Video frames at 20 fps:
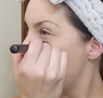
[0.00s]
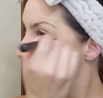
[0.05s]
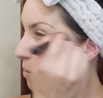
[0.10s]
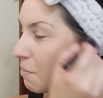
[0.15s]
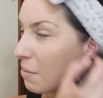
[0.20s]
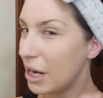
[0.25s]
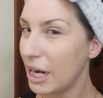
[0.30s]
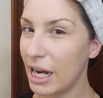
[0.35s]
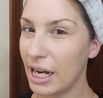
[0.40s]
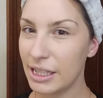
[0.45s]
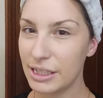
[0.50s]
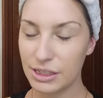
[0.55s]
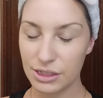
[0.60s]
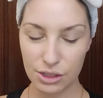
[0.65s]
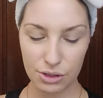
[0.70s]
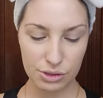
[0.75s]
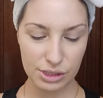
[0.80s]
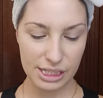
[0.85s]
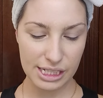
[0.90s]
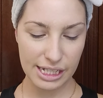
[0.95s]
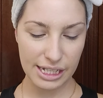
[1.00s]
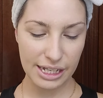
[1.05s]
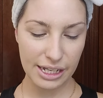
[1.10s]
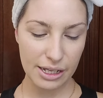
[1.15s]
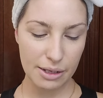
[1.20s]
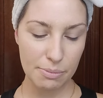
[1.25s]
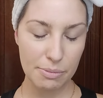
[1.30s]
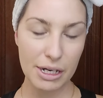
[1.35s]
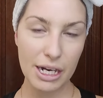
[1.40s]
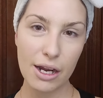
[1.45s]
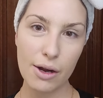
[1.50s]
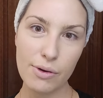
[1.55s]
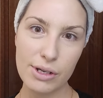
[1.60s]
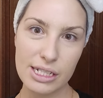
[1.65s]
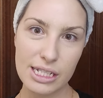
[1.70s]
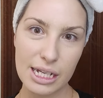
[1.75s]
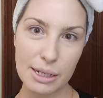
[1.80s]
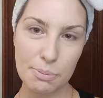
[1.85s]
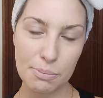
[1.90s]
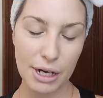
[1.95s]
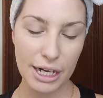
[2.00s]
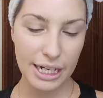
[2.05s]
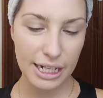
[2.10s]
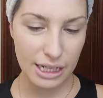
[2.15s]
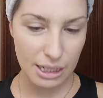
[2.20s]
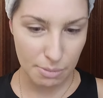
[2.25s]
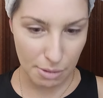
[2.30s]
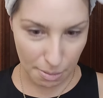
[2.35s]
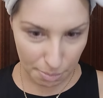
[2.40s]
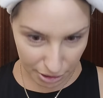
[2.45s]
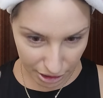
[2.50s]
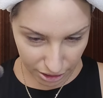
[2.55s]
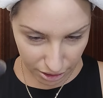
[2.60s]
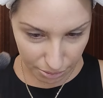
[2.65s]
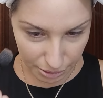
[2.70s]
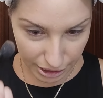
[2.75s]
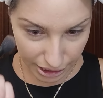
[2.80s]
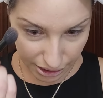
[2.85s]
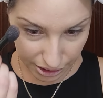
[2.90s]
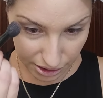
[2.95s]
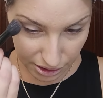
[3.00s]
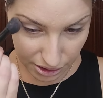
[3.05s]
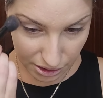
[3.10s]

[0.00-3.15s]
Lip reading: my eyes don't sink in, but I always like brightening them up a little bit.